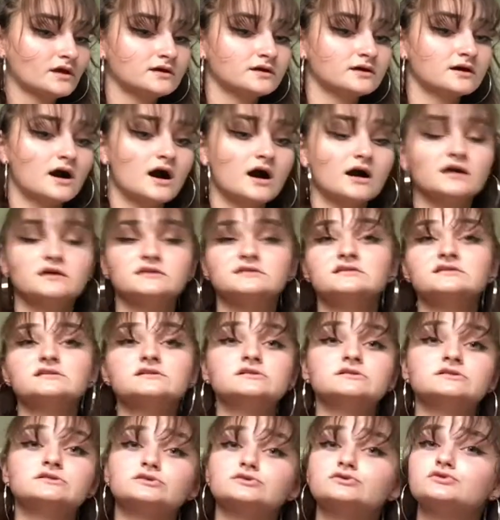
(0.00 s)

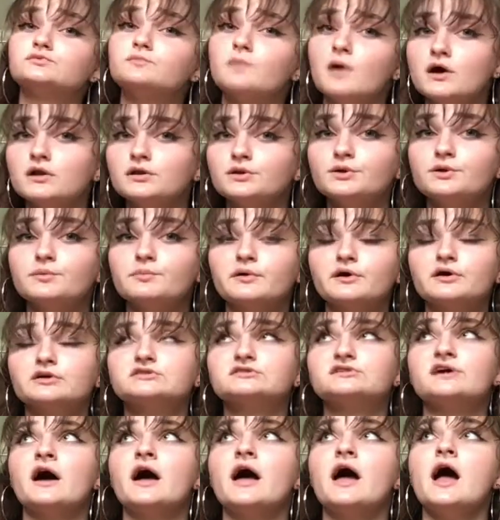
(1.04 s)
cockatiels, those small little birds,
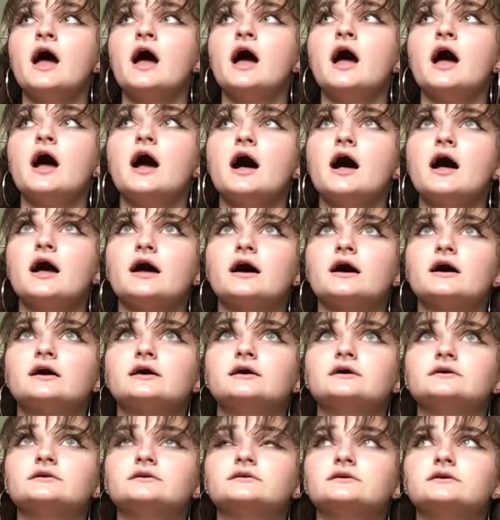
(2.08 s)

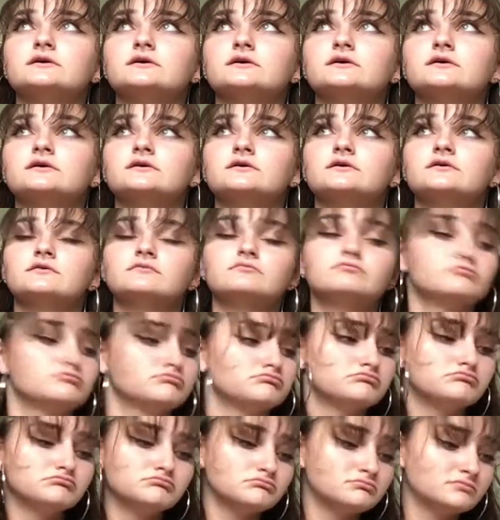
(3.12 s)
and
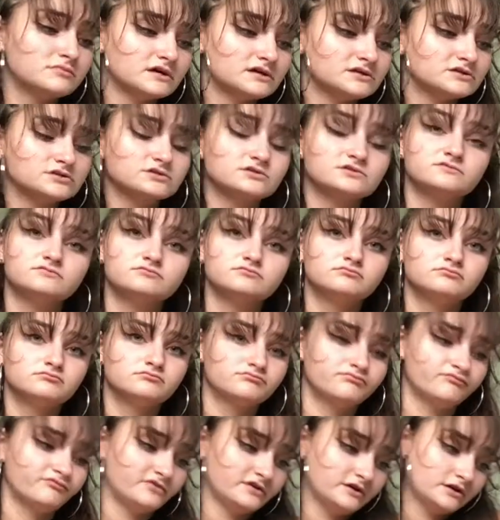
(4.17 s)
they just
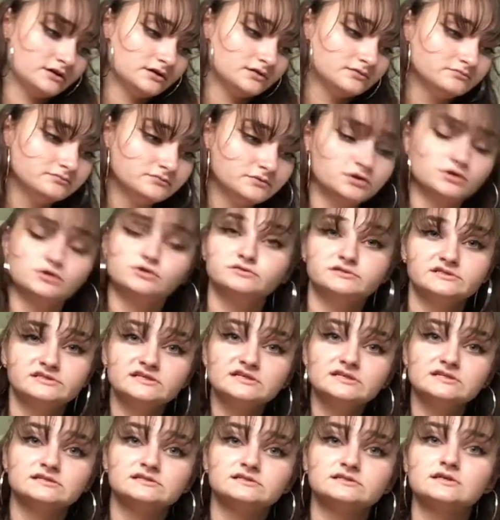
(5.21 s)
feed them, you know,
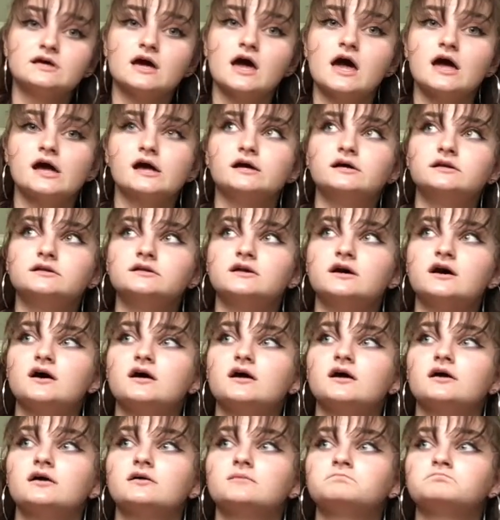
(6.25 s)
seeds. And
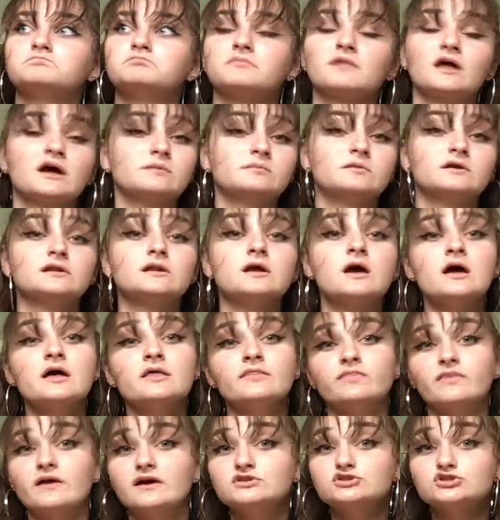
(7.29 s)
I mean,
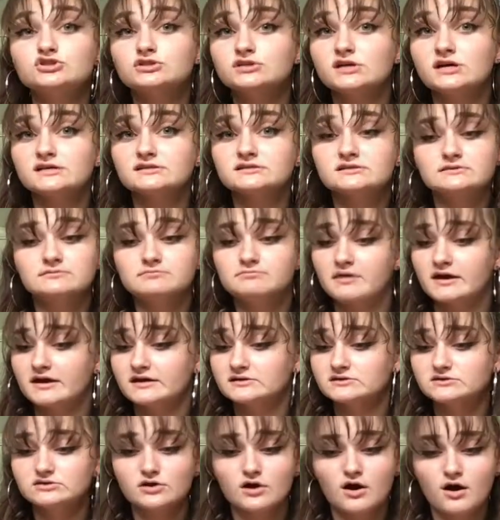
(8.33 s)
that's just
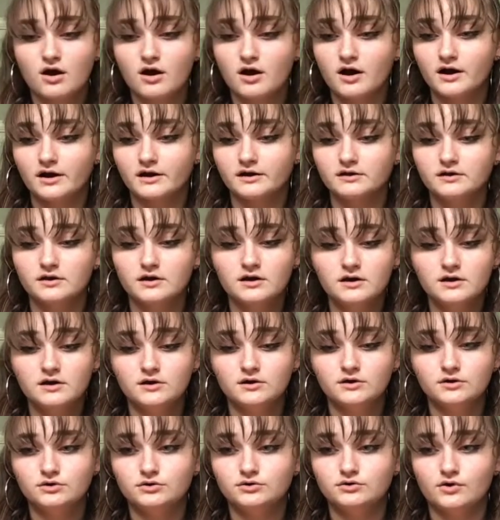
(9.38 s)
based on,
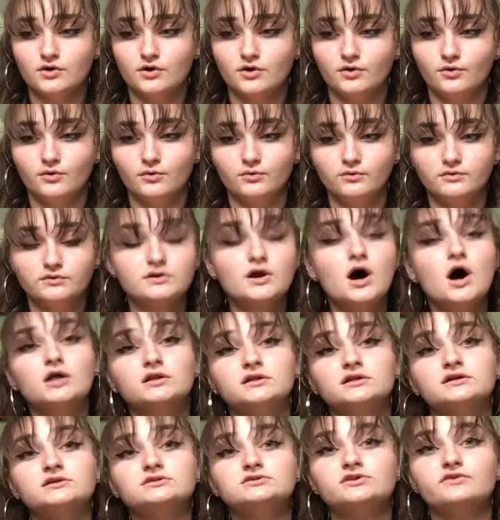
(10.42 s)
you know,
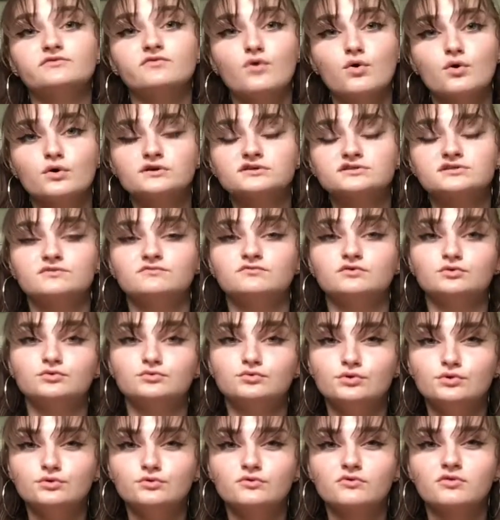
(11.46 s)
knowledge. Of course, if you
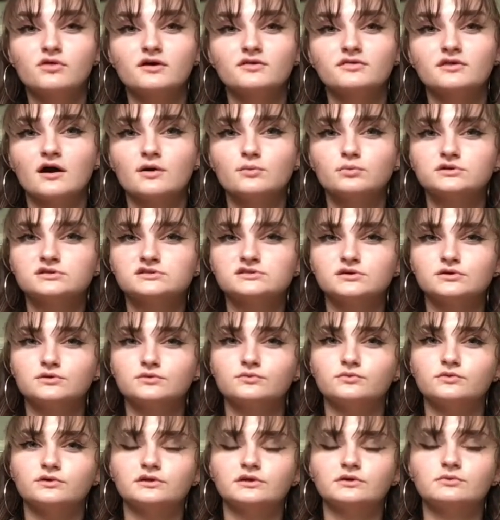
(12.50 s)
knew that that wasn't
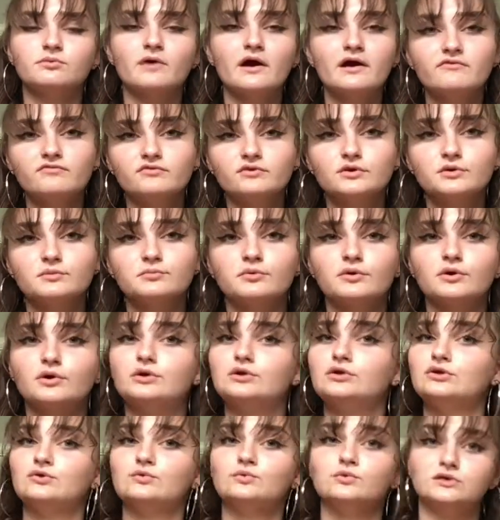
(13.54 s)
really right for your bird,
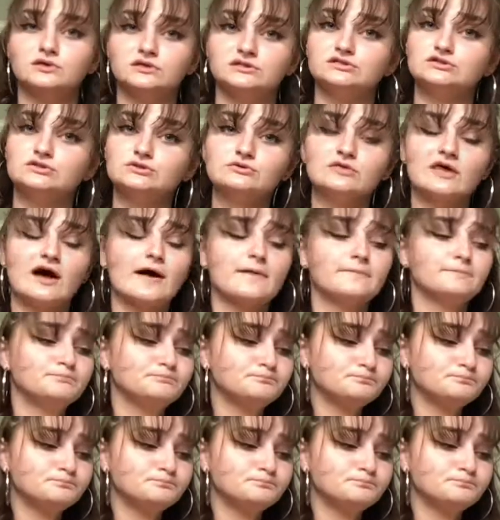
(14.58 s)
you wouldn't do that.